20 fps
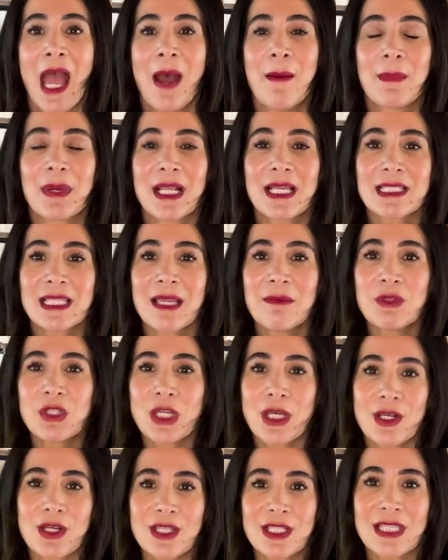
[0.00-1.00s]
But as I'm
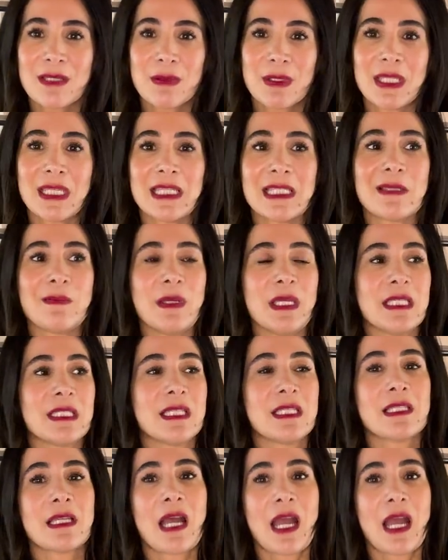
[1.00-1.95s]
sharing some of these pieces,